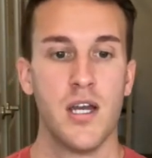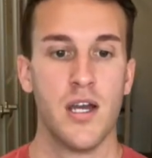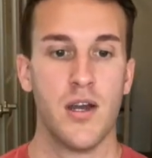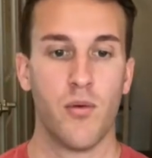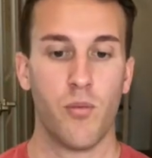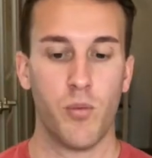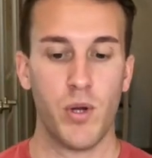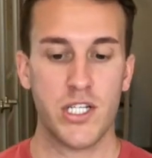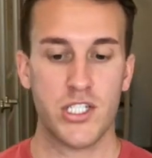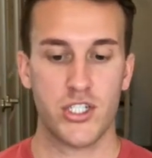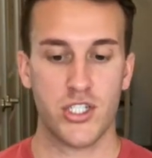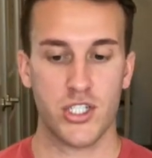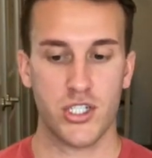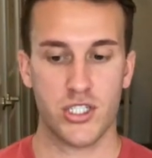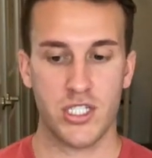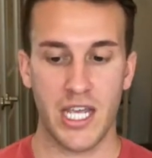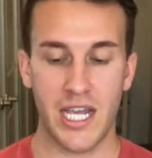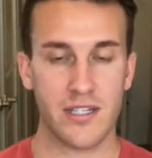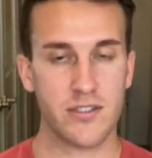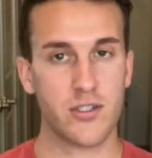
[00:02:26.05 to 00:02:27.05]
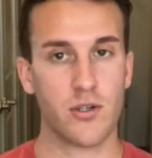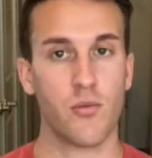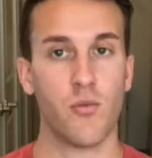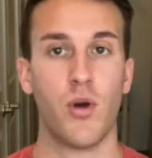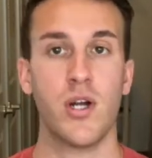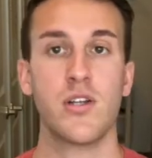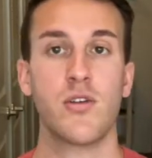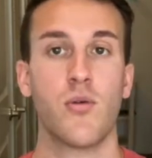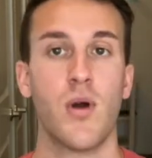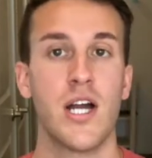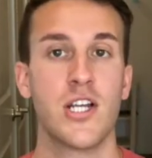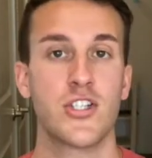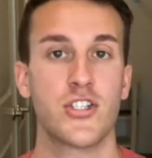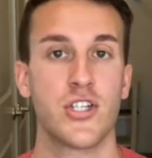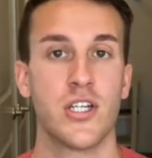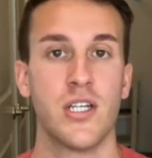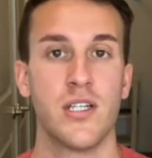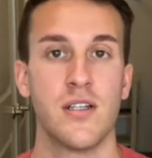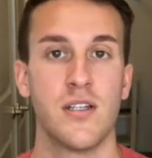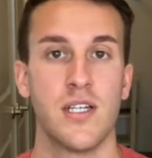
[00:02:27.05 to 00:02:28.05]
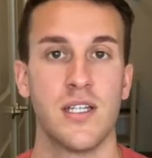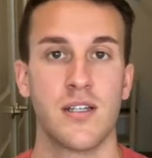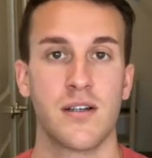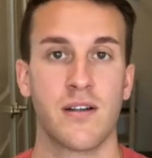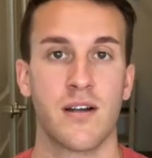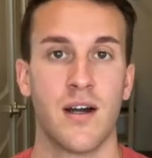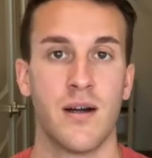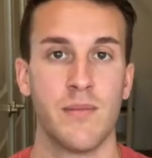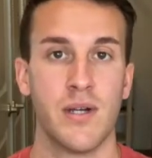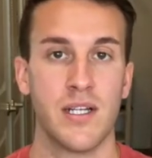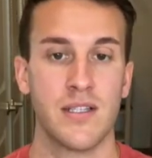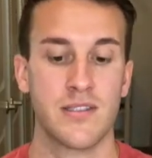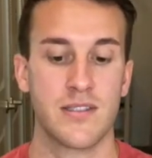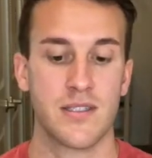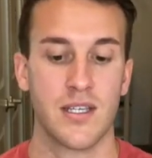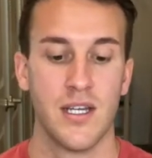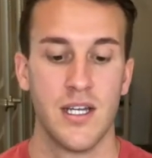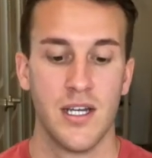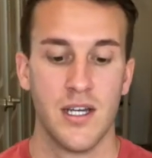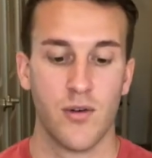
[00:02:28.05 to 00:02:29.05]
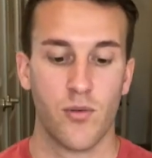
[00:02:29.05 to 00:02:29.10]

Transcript: Which, to answer one question in the comments,